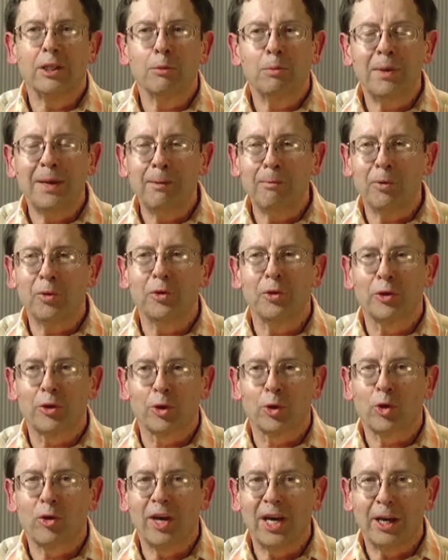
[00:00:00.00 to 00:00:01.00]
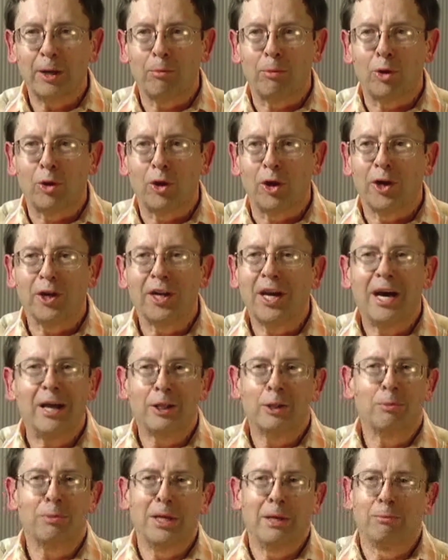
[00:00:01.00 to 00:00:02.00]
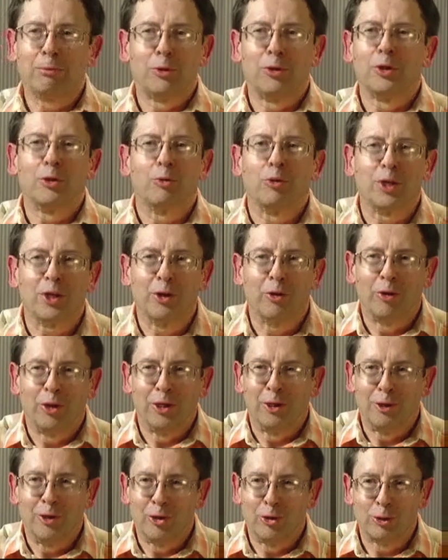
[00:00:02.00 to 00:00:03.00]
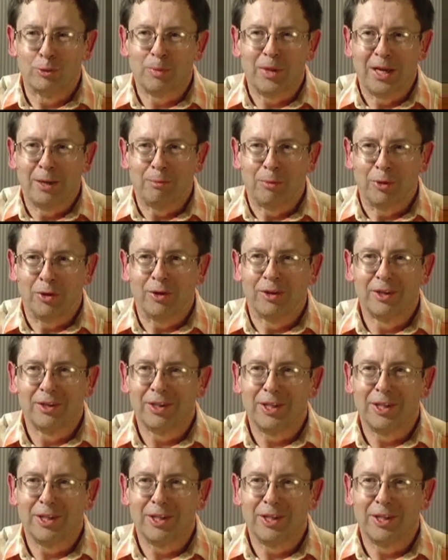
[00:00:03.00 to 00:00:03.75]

the people that are credible are not the people that would go in a newspaper.